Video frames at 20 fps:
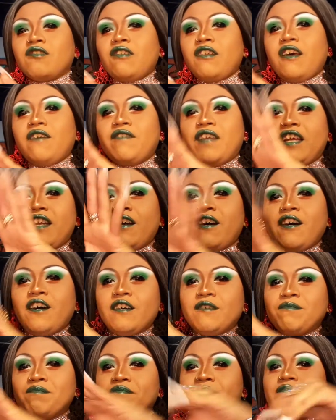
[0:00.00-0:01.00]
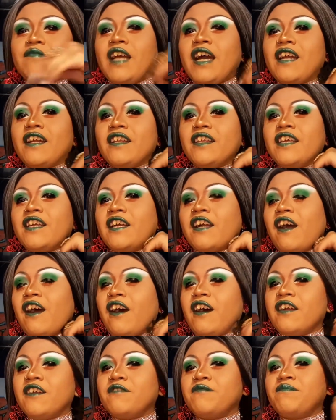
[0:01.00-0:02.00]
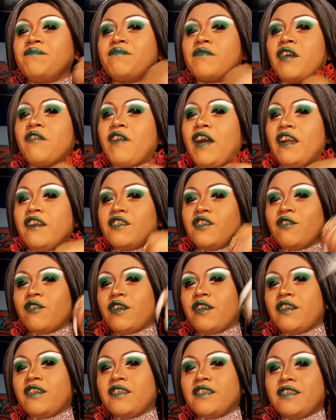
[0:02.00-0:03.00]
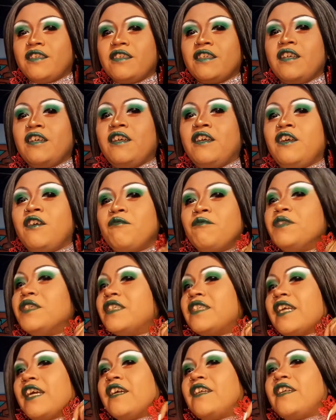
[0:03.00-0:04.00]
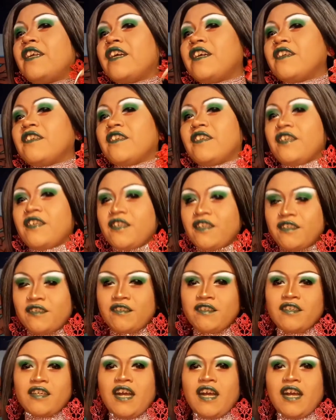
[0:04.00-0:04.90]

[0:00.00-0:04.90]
love that Natalie got a fire token because we stand Natalie.